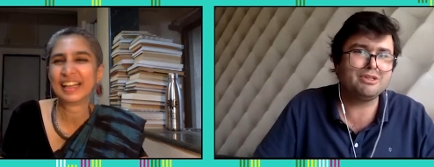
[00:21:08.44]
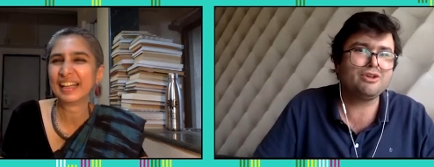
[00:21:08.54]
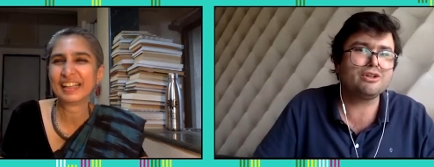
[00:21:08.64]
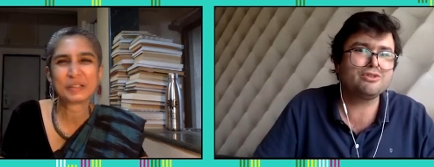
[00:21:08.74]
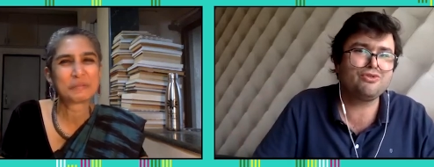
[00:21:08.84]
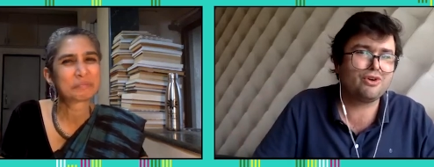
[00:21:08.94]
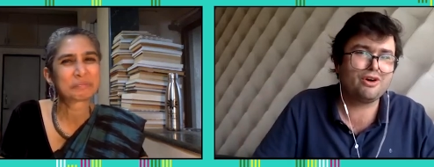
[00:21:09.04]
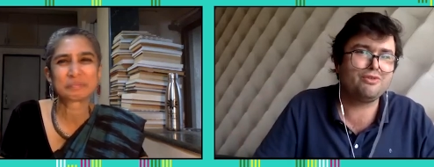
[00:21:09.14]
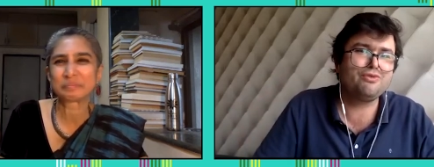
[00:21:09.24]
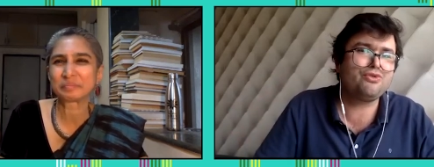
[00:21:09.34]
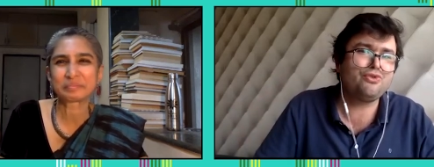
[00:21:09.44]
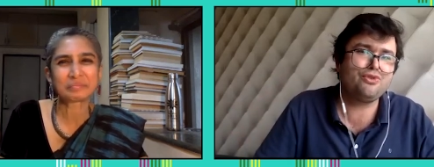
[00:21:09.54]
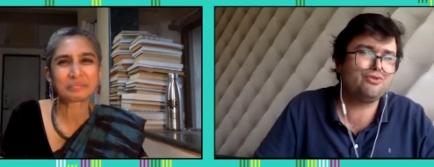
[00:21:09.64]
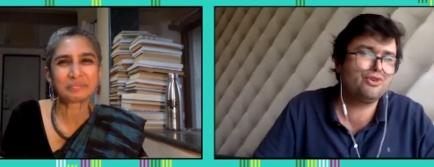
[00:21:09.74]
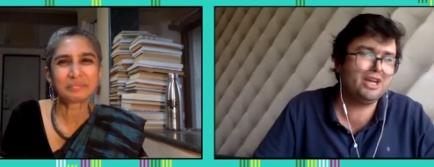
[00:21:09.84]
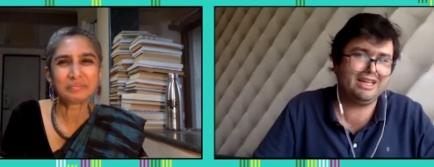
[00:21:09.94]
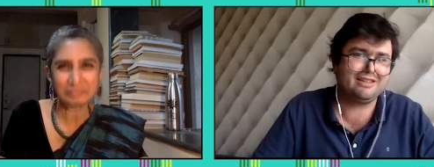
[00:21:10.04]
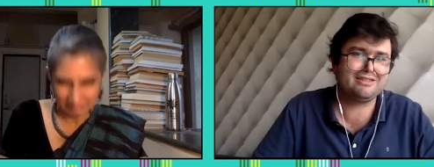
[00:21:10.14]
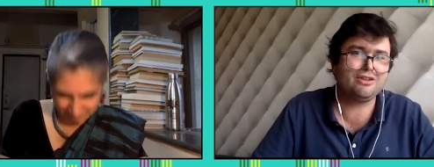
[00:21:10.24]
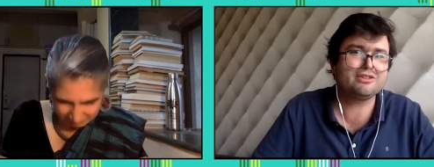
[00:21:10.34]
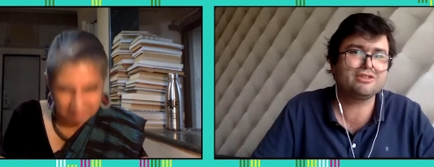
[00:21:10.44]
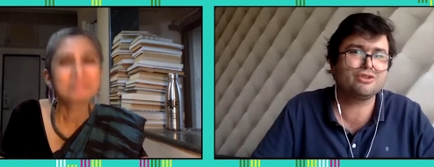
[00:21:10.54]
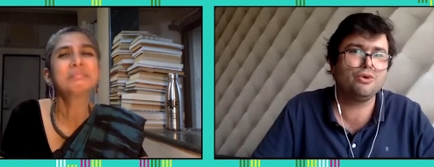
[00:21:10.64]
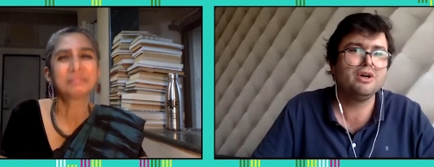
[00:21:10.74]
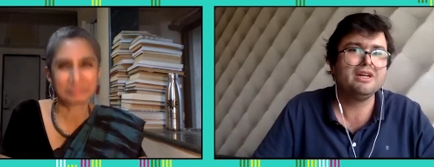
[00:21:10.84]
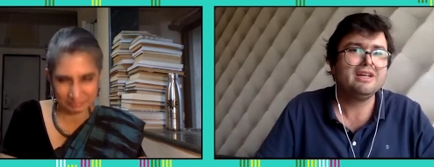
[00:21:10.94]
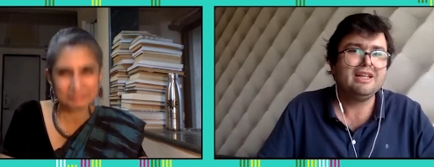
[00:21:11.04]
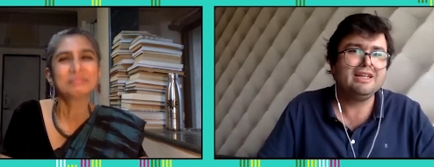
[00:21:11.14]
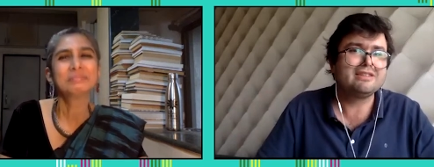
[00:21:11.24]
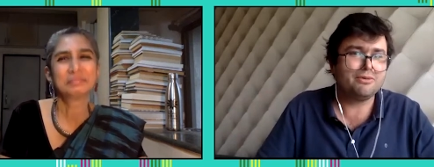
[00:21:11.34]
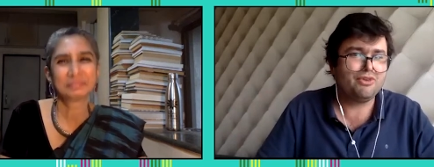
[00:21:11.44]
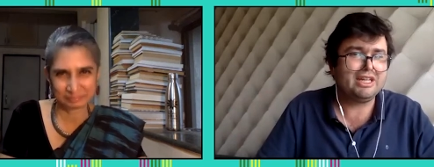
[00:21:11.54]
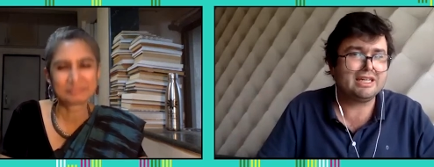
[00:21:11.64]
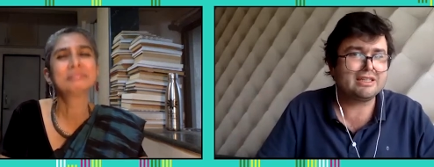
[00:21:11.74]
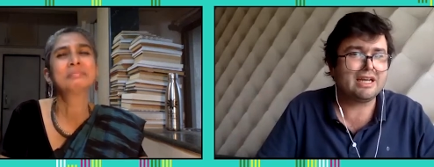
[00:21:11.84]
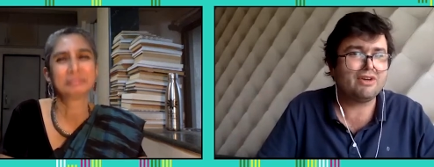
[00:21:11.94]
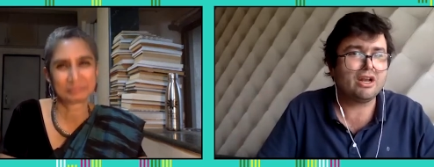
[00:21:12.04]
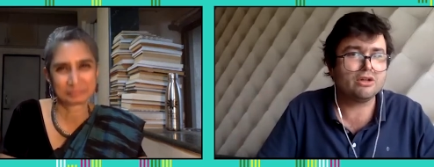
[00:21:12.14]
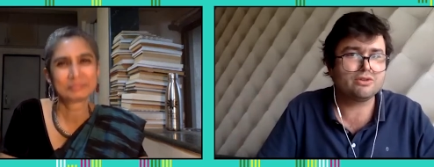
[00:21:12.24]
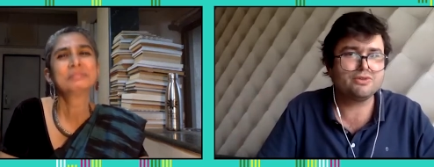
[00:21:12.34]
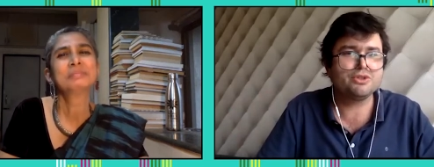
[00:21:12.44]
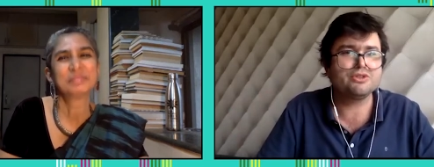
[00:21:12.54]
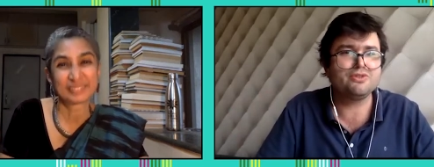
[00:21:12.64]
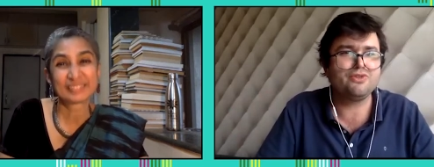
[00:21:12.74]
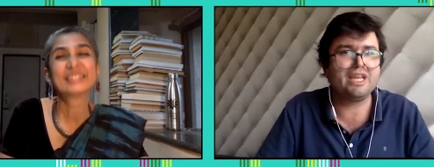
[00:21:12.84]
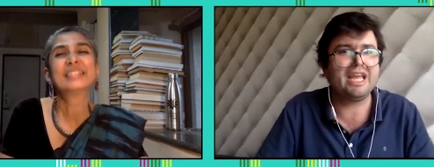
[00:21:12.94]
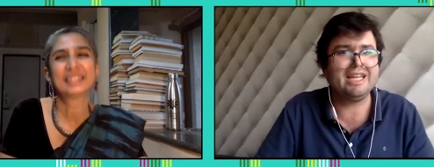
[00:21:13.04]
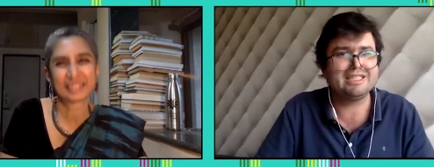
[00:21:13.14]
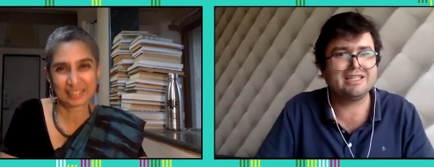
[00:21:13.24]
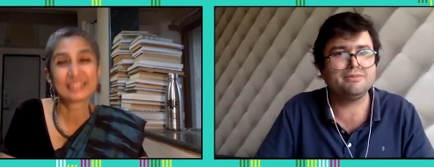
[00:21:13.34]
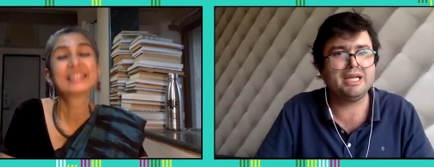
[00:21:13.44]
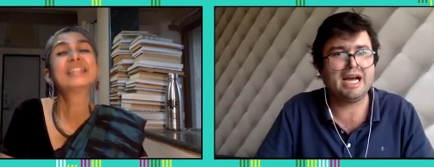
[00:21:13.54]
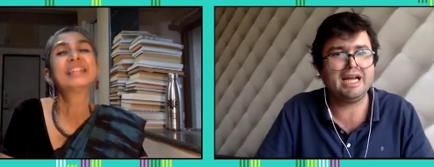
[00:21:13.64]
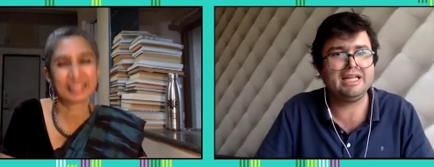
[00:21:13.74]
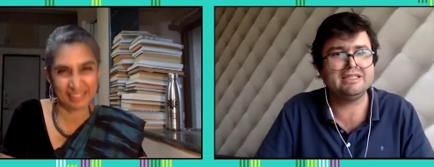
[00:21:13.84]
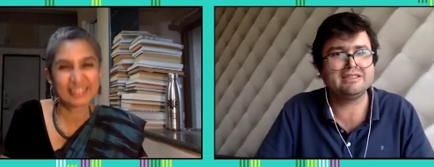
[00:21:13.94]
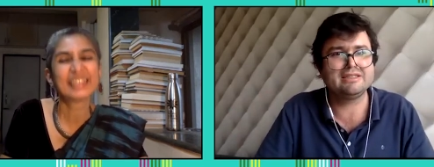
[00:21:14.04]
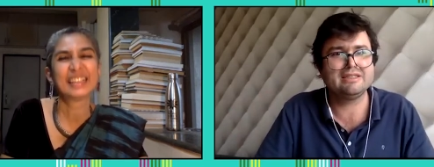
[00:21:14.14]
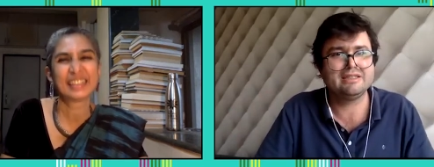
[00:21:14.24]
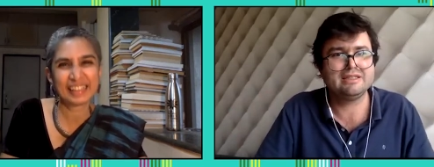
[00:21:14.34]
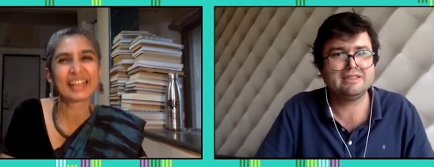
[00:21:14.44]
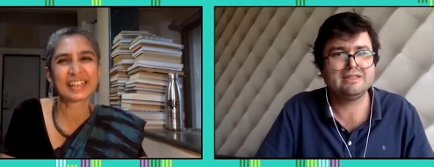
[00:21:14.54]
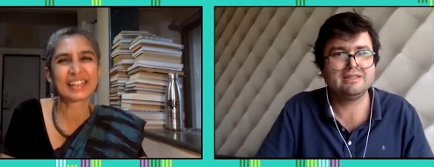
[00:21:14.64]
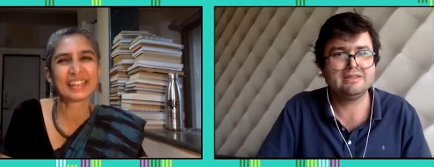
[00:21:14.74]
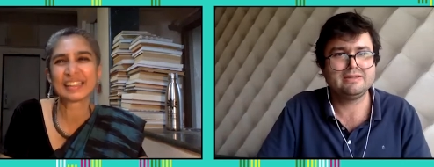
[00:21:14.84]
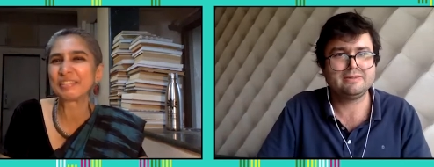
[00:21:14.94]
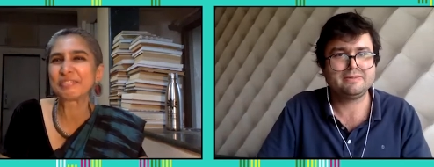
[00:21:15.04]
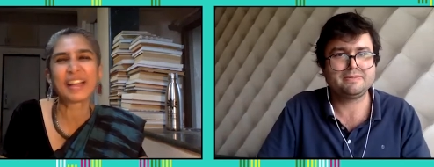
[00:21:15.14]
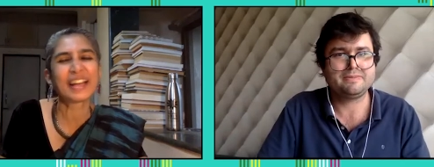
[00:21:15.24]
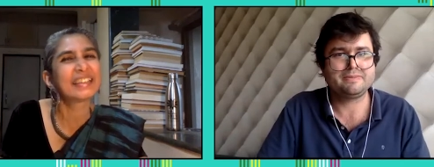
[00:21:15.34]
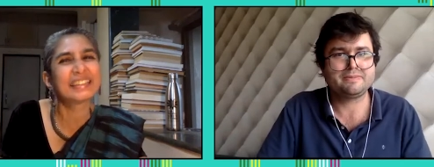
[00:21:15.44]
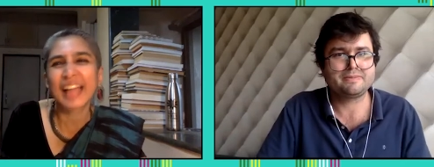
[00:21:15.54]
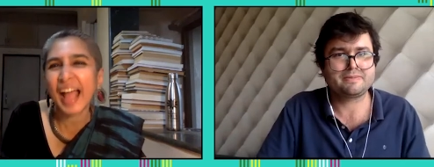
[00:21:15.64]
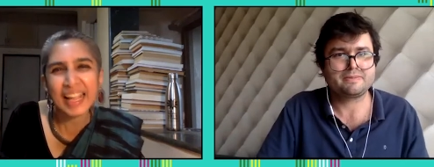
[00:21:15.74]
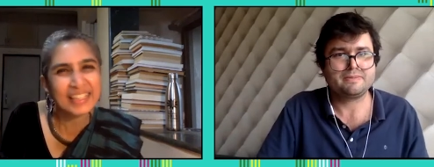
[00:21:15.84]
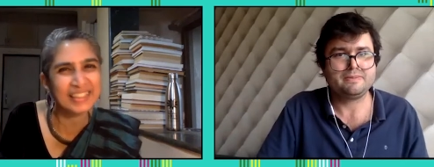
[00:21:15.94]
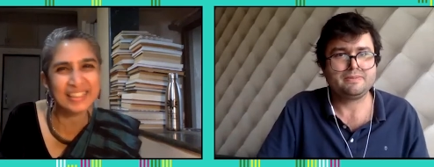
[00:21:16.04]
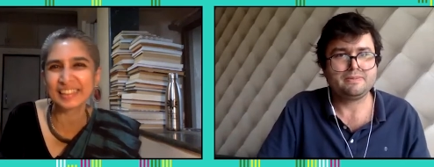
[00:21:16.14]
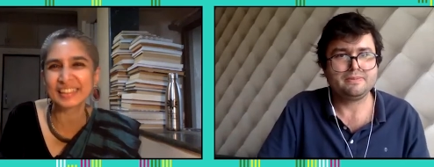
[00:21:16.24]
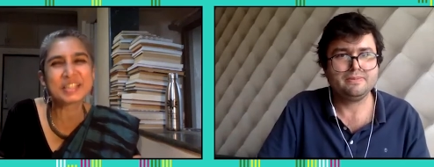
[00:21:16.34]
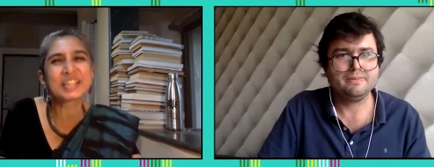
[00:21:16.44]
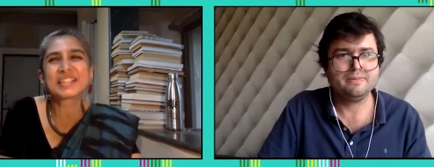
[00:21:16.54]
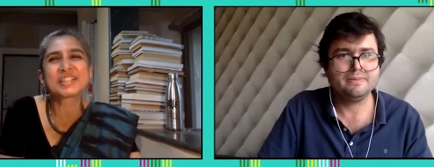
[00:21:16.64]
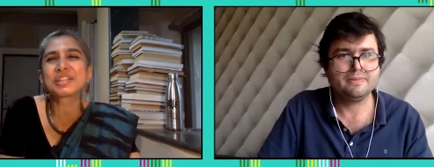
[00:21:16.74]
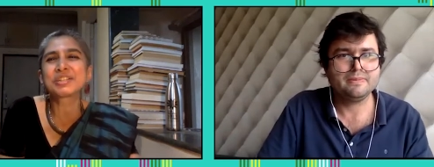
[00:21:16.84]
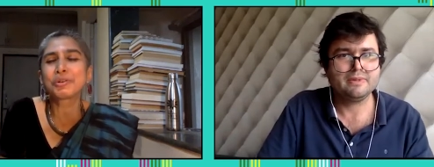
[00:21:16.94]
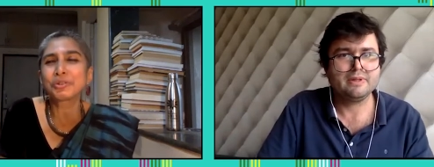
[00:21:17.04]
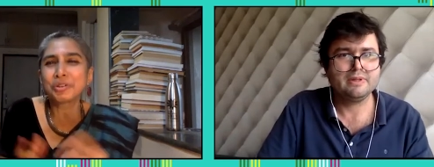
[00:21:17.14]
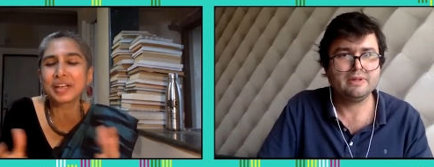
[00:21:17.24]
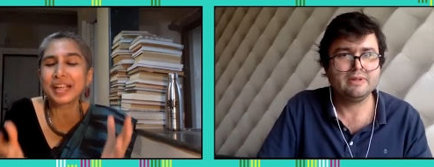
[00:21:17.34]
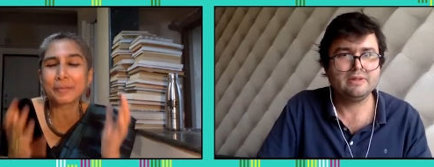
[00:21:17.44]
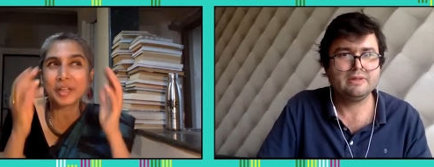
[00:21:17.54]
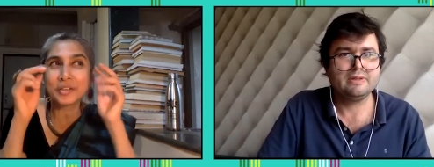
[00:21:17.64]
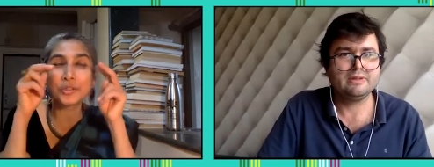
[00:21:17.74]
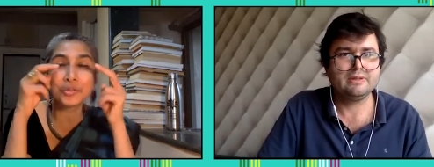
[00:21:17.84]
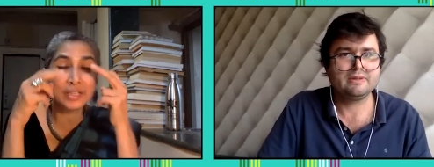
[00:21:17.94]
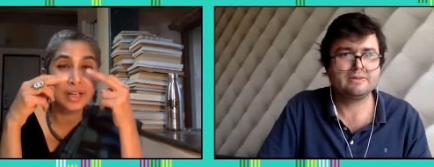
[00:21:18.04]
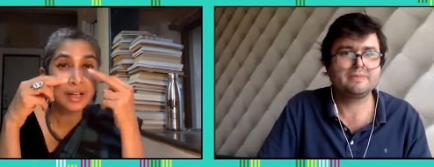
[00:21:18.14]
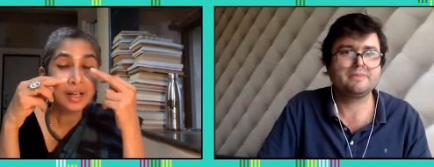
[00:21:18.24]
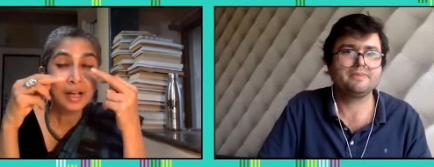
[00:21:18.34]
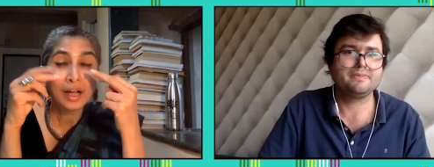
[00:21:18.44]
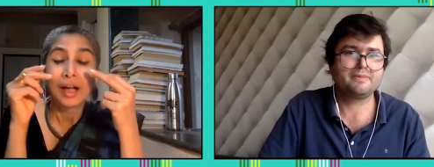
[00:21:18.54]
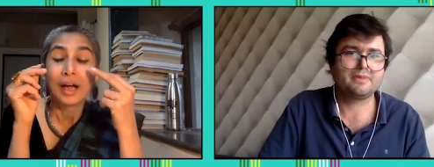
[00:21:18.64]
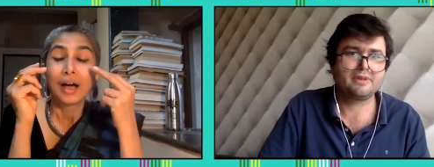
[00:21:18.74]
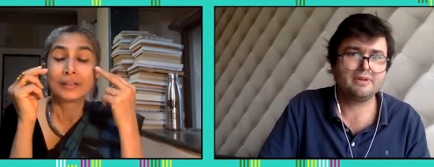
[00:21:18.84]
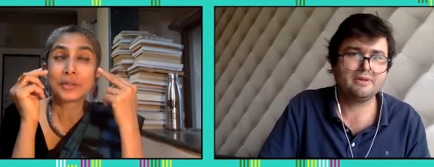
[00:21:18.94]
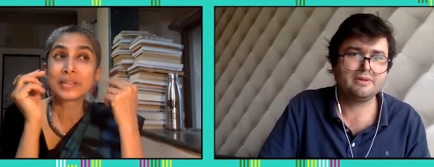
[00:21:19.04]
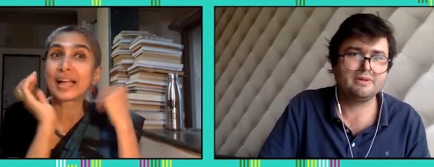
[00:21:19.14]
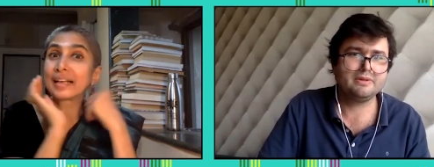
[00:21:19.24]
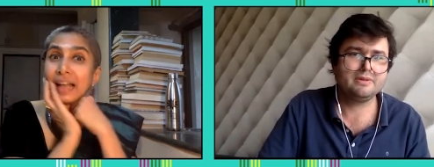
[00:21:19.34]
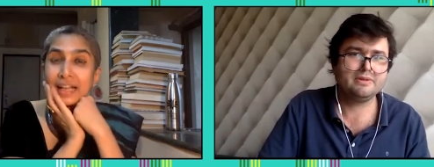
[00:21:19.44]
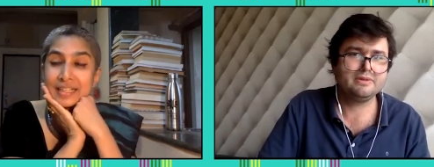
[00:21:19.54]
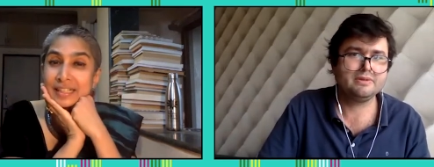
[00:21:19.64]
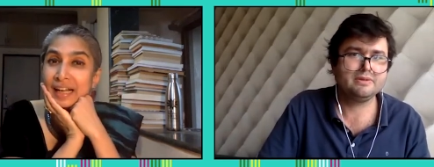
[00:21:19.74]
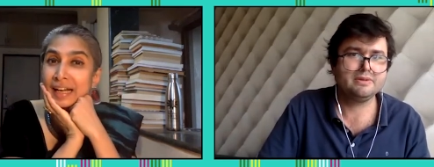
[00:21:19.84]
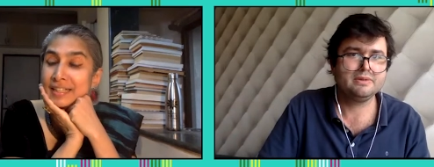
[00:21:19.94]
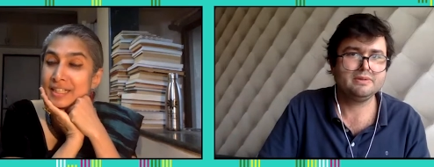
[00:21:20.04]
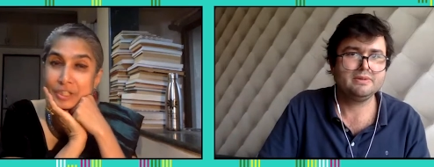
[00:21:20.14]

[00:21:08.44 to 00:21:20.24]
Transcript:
Speaker 1: is not for free. It's not so, it's something that have a lot of justification behind it.
Speaker 2: Yeah, yeah, yeah. Fantastic. This is just so thrilling because those the, that light in the eyes is